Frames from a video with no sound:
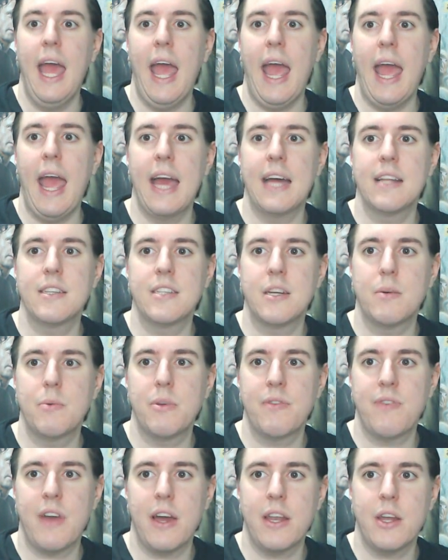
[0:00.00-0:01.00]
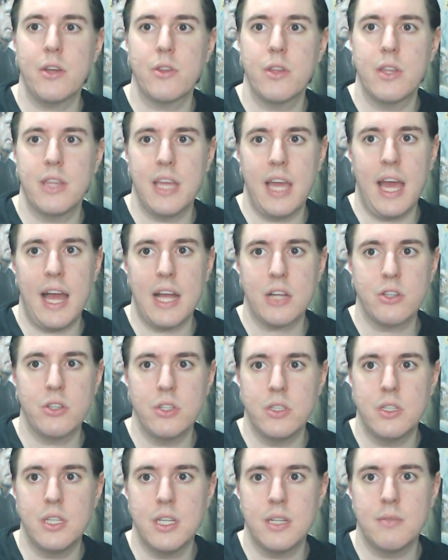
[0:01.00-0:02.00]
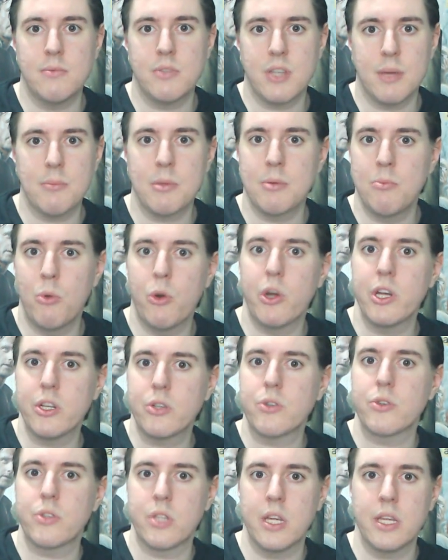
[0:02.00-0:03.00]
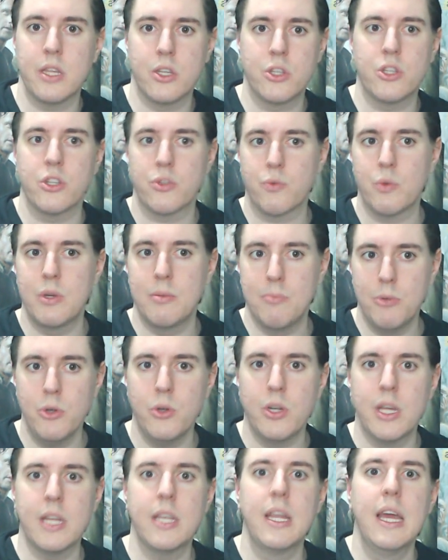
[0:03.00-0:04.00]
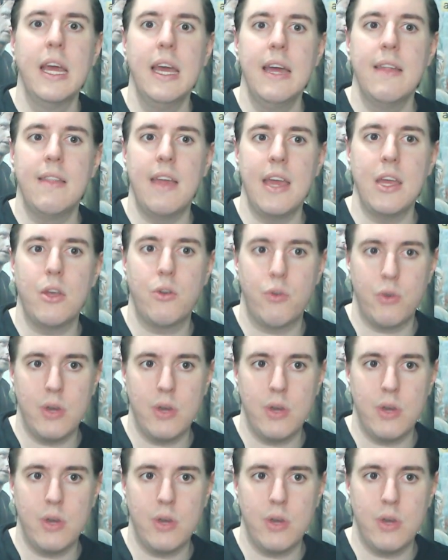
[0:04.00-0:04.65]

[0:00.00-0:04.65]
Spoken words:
And we found out that they actually did something more interesting than just reboot it. They